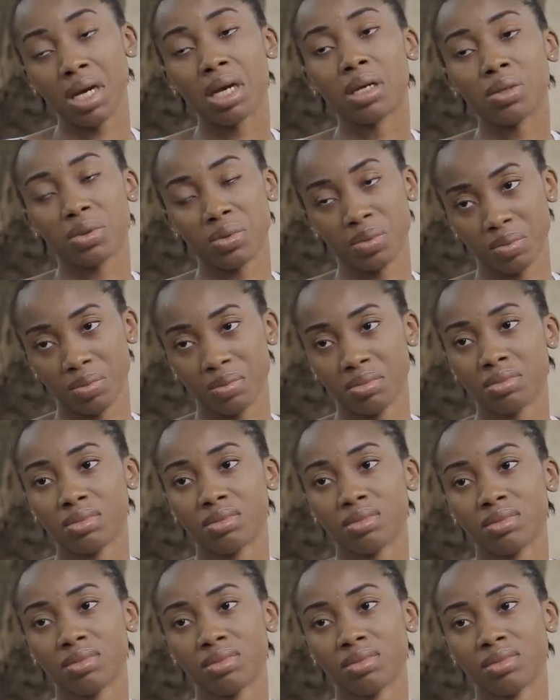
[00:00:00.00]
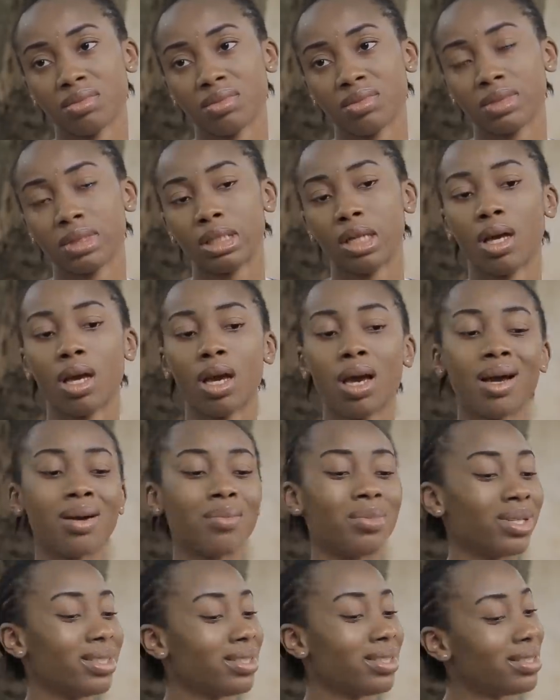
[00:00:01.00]
Yeah, I do.
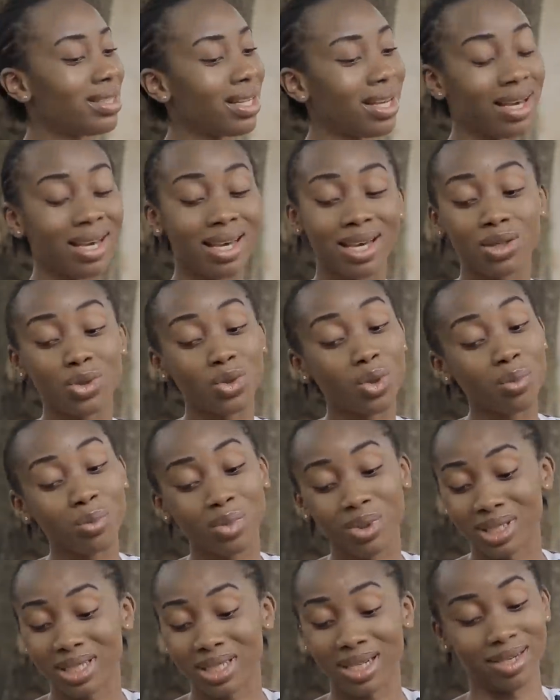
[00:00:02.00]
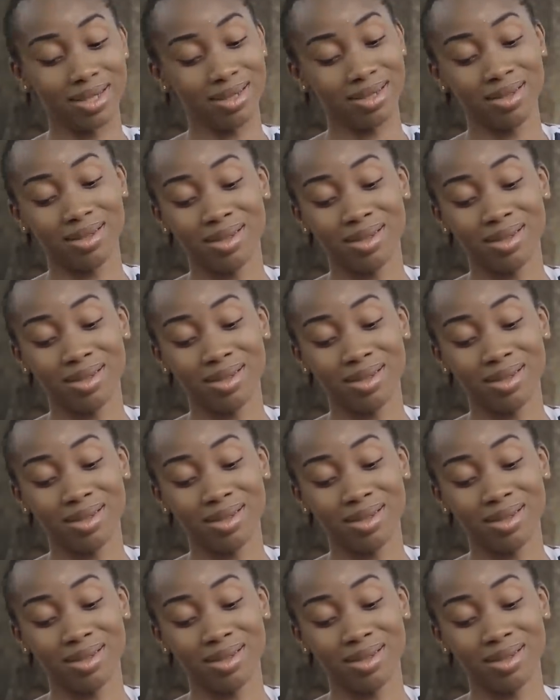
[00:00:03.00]
But don't bother.